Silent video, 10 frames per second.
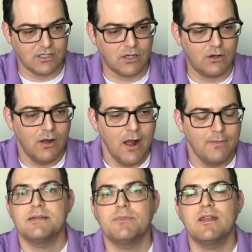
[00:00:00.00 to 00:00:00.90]
So
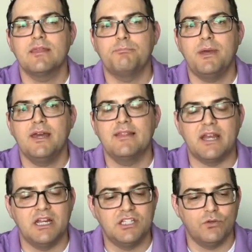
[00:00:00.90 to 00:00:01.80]
something big
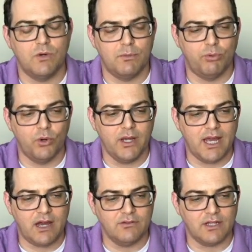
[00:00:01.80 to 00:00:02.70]
that I did want to point
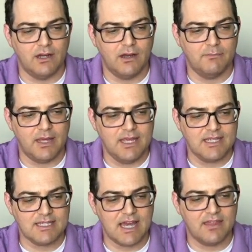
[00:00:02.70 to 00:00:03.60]
out um,
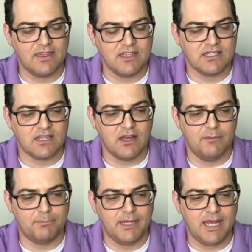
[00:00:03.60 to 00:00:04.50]
is that this
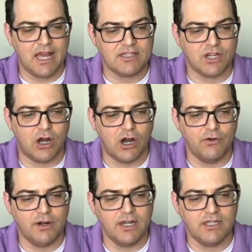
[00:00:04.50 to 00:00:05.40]
company has
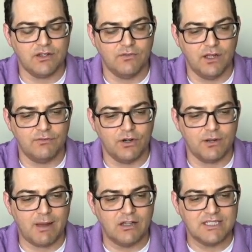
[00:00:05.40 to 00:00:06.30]
already delivered
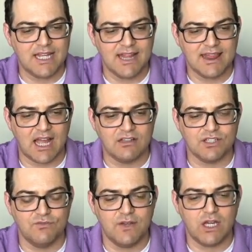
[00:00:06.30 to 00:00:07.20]
about
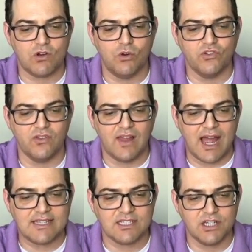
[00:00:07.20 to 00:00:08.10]
10,000 vehicles
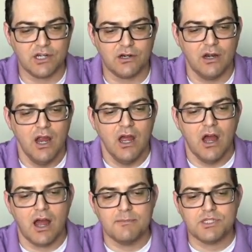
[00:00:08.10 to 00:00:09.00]
last year.
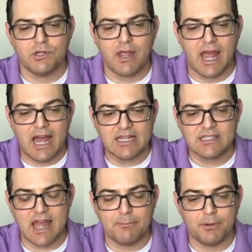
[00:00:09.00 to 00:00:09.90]
Um, so it
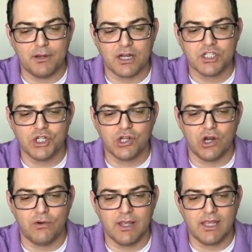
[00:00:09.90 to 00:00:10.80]
has that production
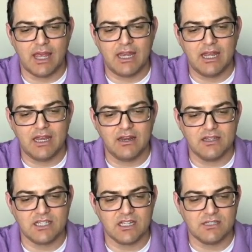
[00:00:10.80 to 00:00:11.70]
going and it
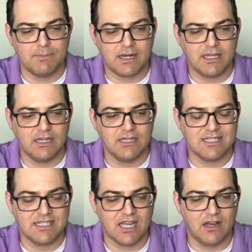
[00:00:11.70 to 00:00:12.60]
is expecting to
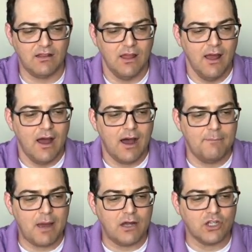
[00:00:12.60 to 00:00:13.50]
sell
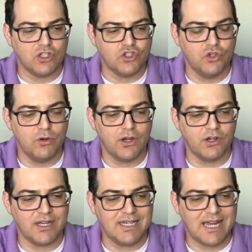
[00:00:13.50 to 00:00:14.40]
about
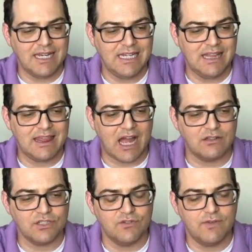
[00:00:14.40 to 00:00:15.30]

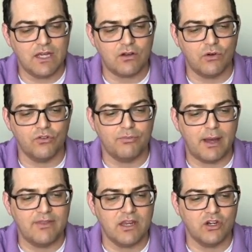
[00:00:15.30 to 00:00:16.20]
290,000 vehicles
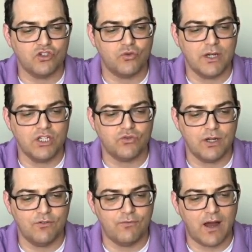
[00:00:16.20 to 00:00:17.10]
by the year
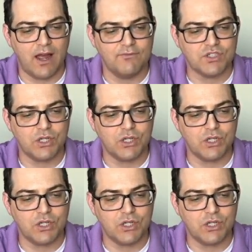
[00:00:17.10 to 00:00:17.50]
2025.